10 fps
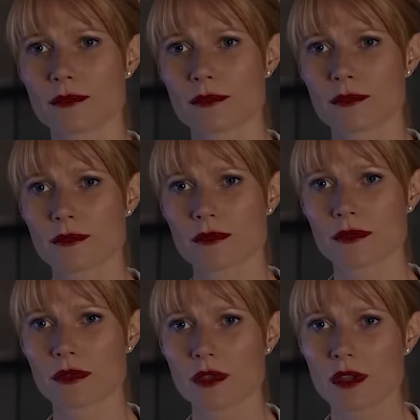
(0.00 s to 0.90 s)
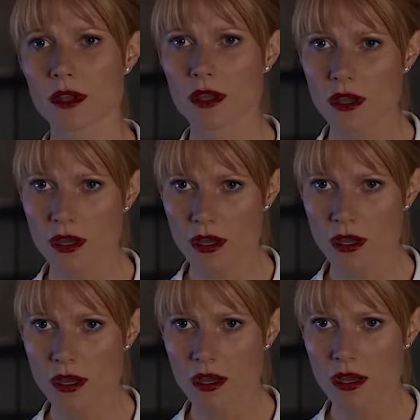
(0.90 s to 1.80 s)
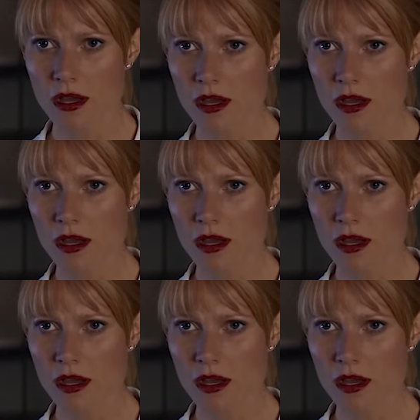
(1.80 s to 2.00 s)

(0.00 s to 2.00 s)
[no speech]